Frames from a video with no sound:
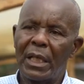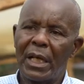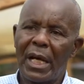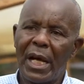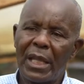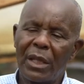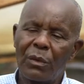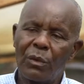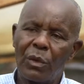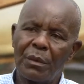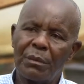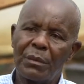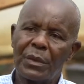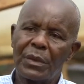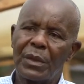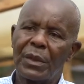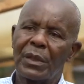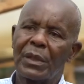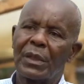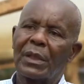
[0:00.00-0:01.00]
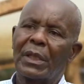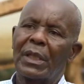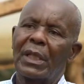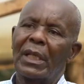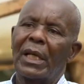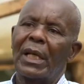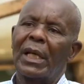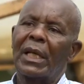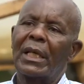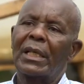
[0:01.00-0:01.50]
earthworms,
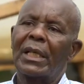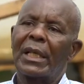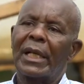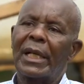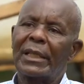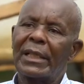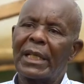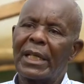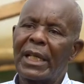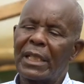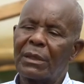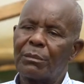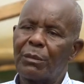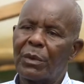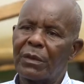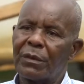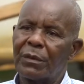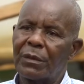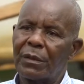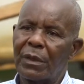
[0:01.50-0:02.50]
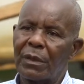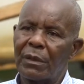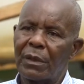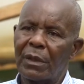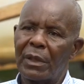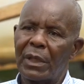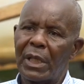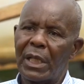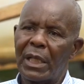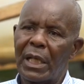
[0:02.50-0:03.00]
and get an export
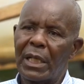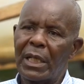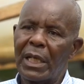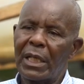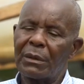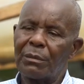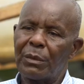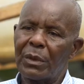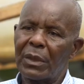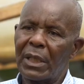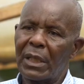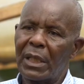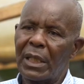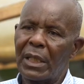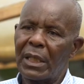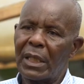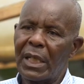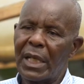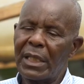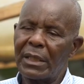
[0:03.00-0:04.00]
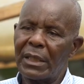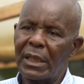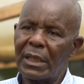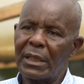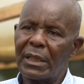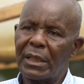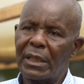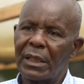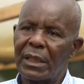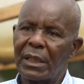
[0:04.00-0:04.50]

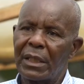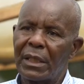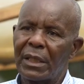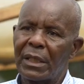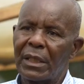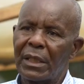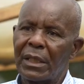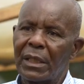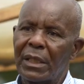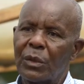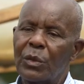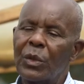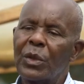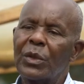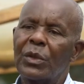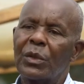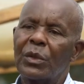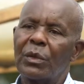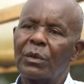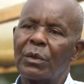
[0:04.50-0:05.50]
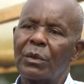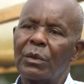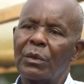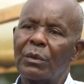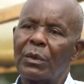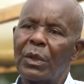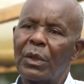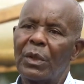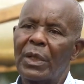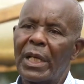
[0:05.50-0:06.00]
license, which
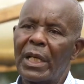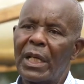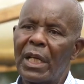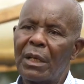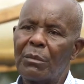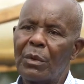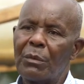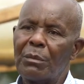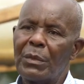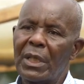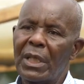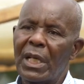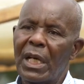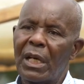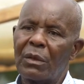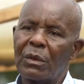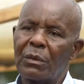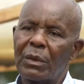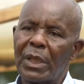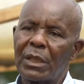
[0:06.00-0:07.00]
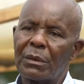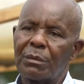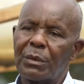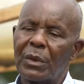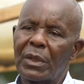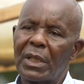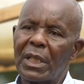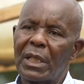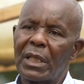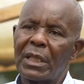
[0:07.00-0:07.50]
will enable me now to
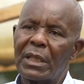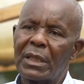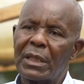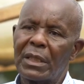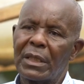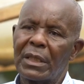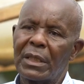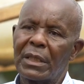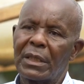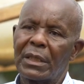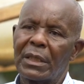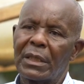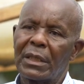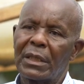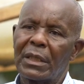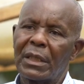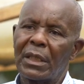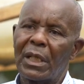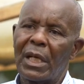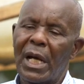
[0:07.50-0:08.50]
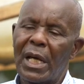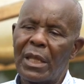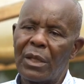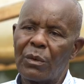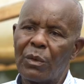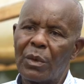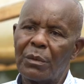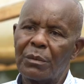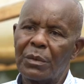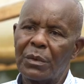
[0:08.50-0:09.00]
export these
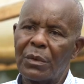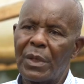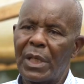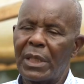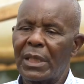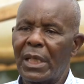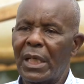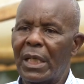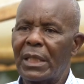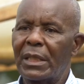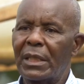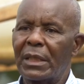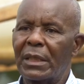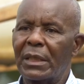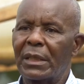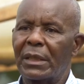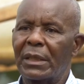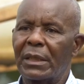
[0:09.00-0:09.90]
earthworms to that country.